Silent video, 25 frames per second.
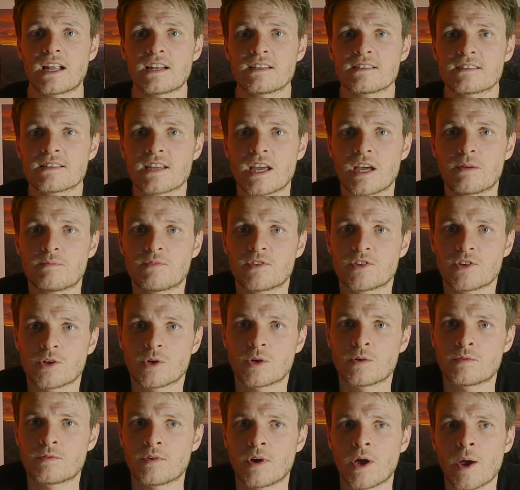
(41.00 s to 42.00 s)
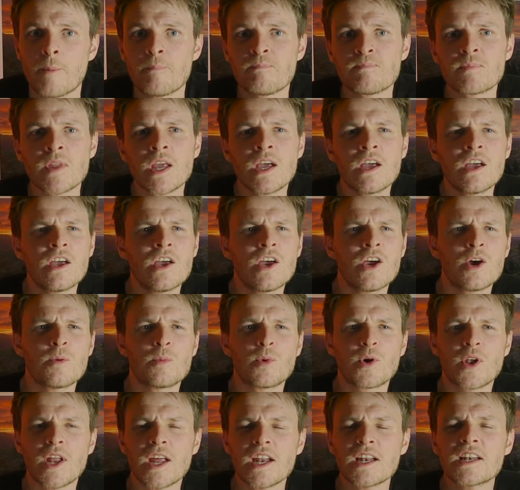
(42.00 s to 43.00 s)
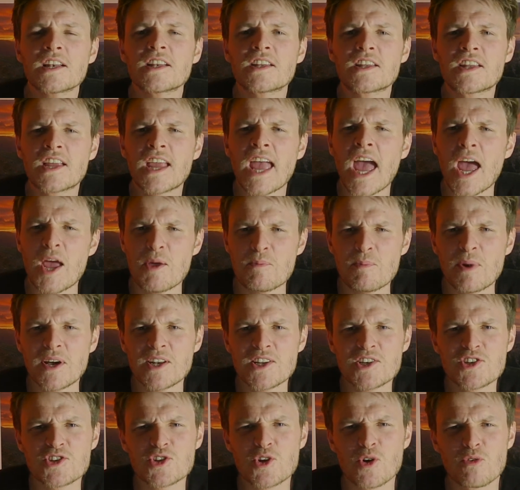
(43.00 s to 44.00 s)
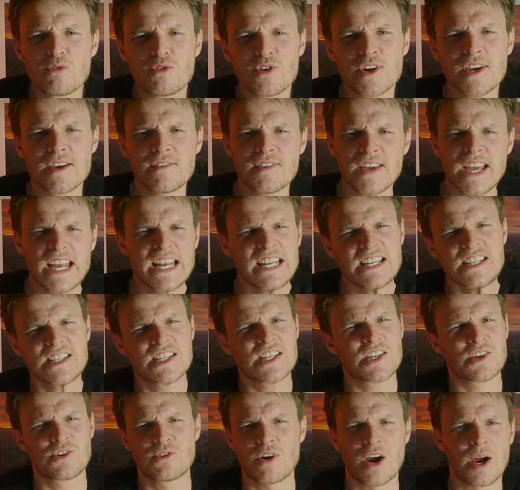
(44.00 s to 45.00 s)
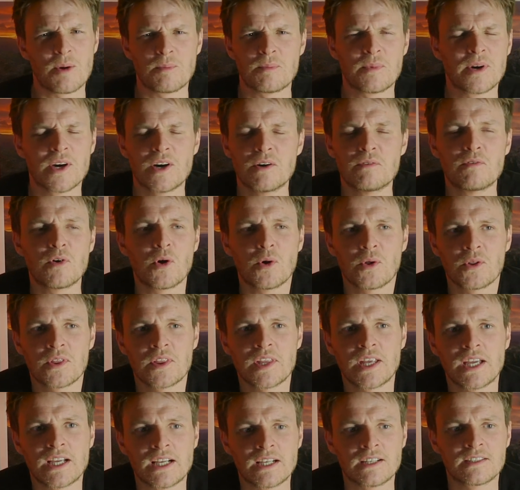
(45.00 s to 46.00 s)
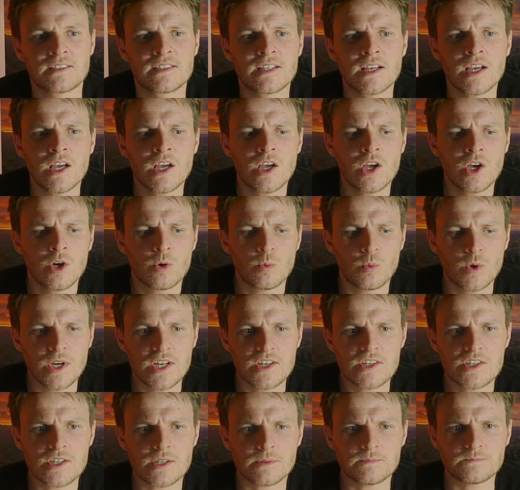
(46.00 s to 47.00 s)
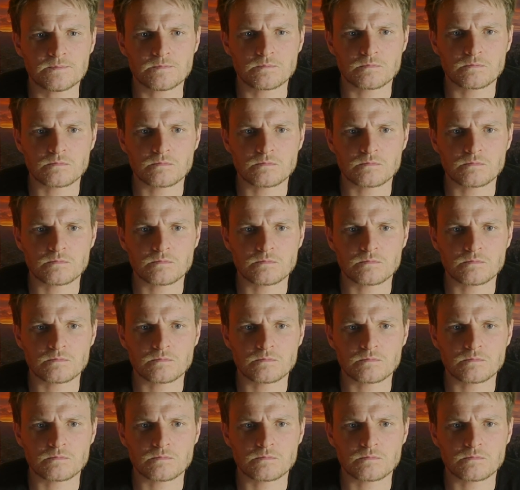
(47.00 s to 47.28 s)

landscape photographer. But then came my discovery of Instagram, of all things, which